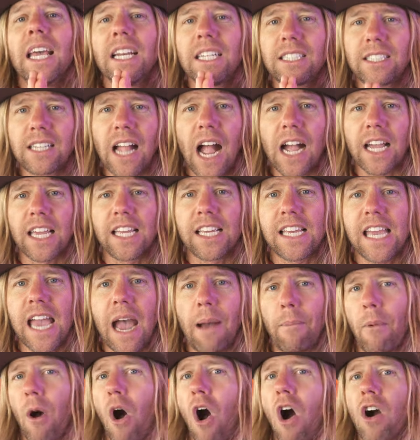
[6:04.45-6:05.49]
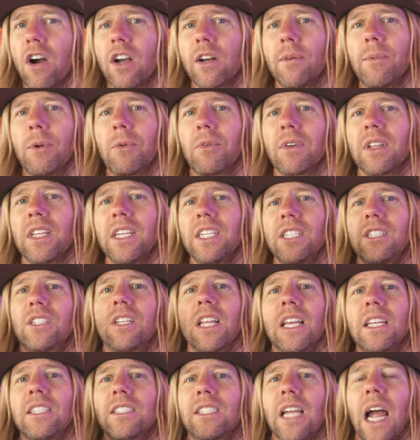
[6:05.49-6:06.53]
and a stocking cap, all gonna be
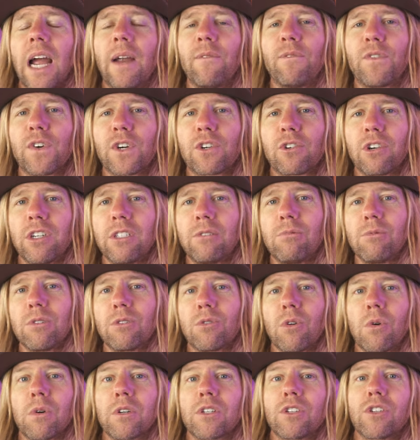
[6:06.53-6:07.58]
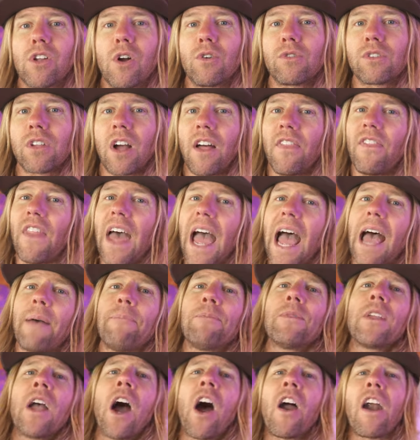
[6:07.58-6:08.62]
released in time for Christmas, so we're stoked on
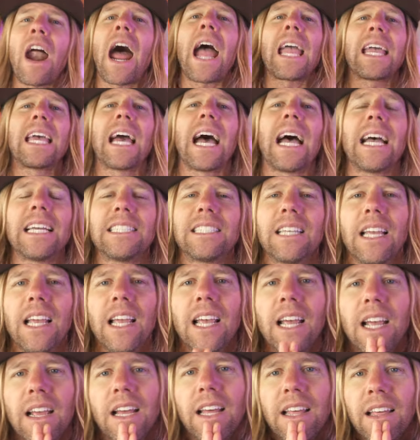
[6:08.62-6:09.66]
that. All right, guys,